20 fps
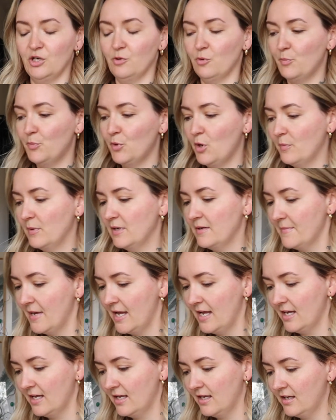I will probably
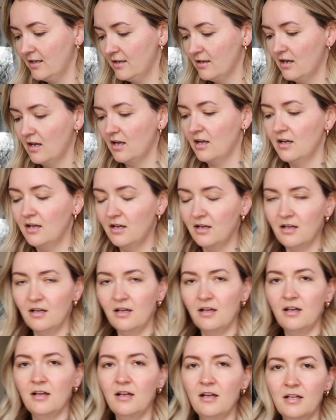make
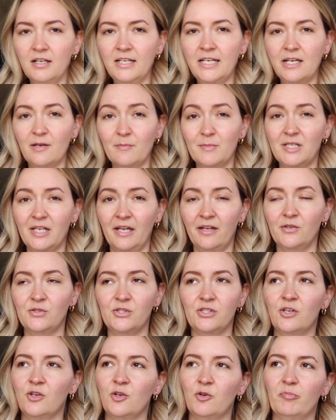leek and potato
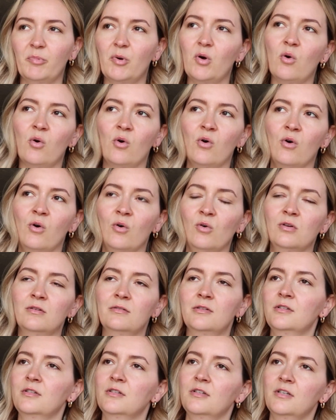soup or
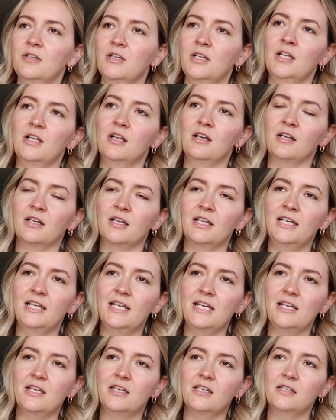like a
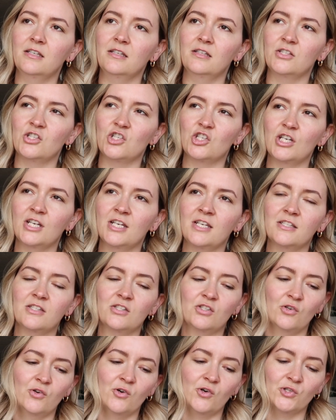leek and cheese
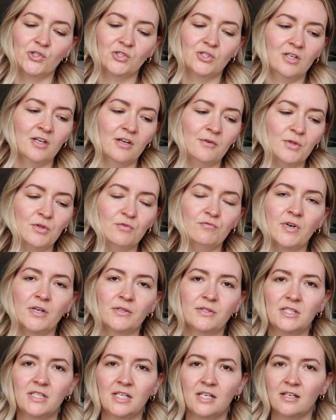sauce to go with the
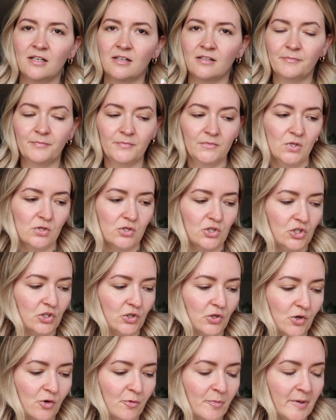roast dinner. Not
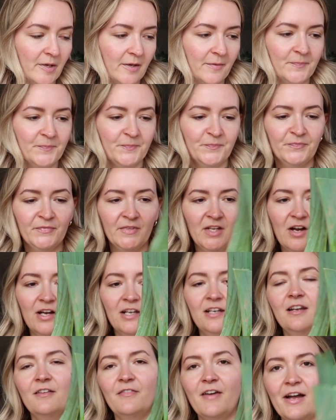sure, but I
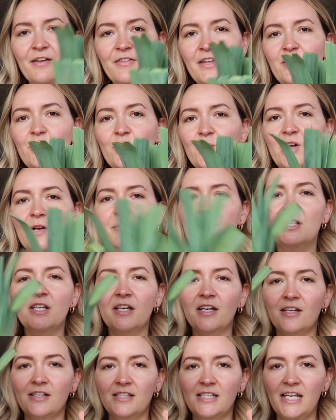love how they all come
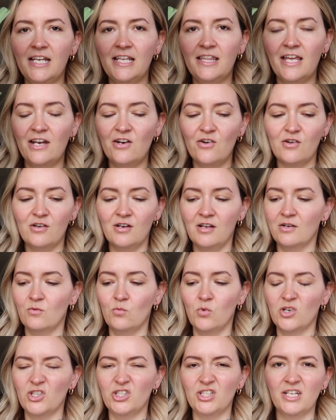dirty. They're not like
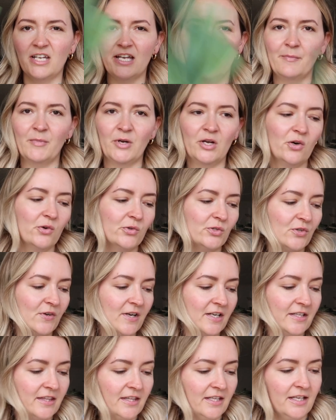washed in chemicals or
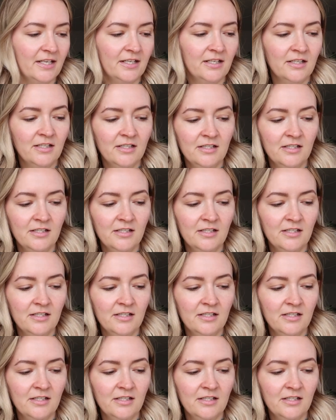anything.